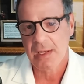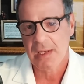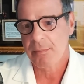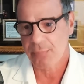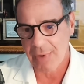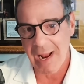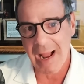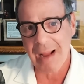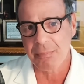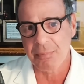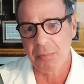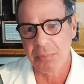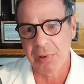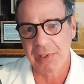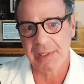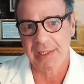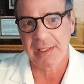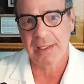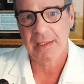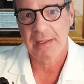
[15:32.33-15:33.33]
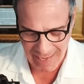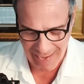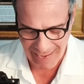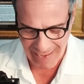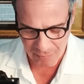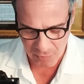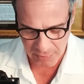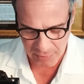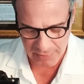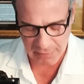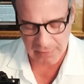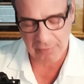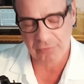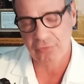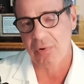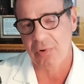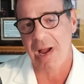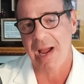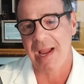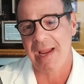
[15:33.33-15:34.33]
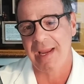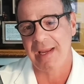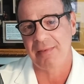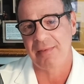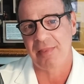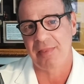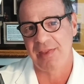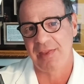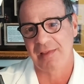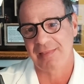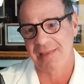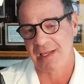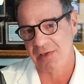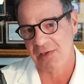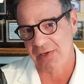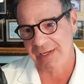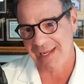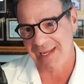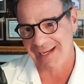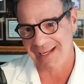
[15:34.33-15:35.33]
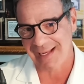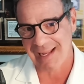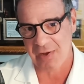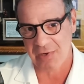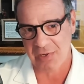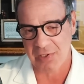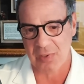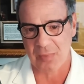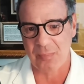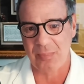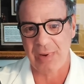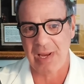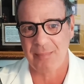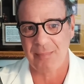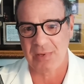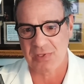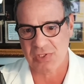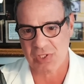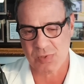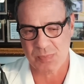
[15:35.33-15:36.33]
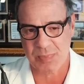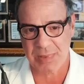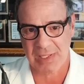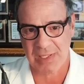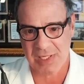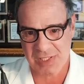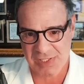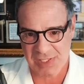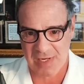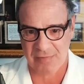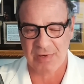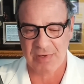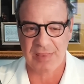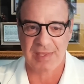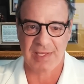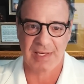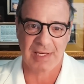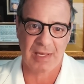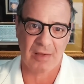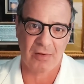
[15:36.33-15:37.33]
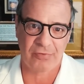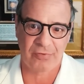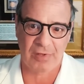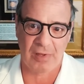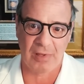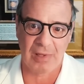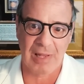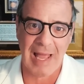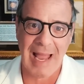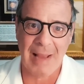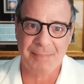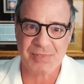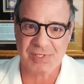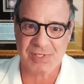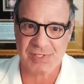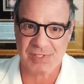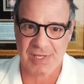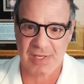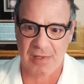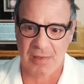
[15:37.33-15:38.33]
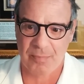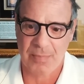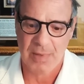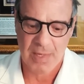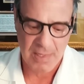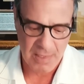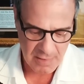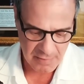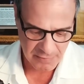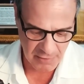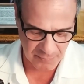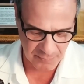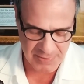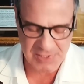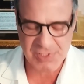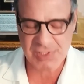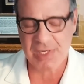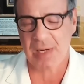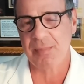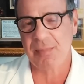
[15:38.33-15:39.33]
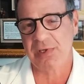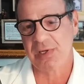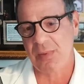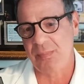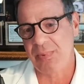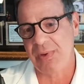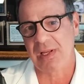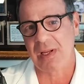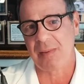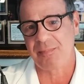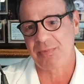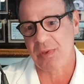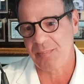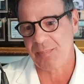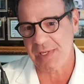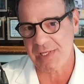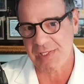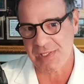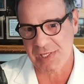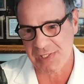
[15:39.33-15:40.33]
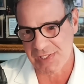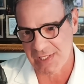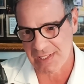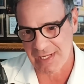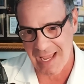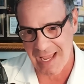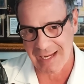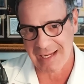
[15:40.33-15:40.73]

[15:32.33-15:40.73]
Probably. I wouldn't try and think that you're getting out of your payment just because everything else collapses. There'll be someone to pick up the pieces and knock